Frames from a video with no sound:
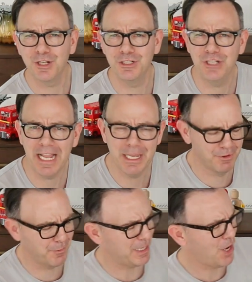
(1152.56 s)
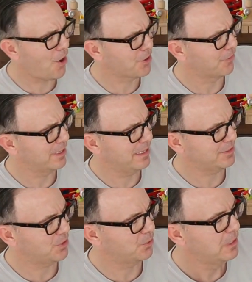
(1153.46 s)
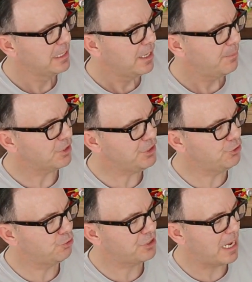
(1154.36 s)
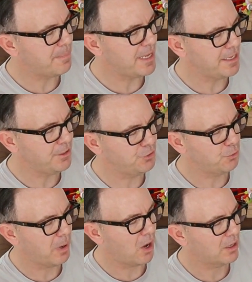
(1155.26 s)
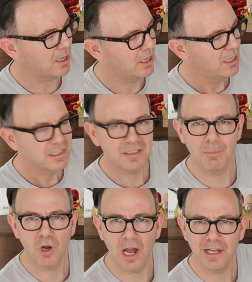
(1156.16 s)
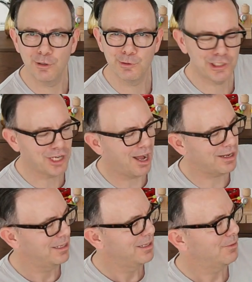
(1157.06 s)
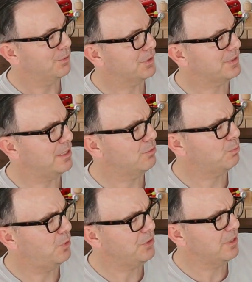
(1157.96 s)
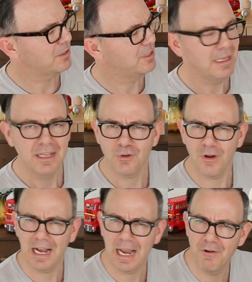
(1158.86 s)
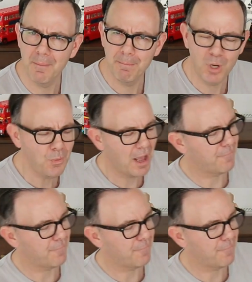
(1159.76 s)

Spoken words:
a jacket with a banana on it. That's cool. We've got usual JB, usual Parker, some guy called Chuck. I've got to say, looks pretty good actually. He's got a claret and blue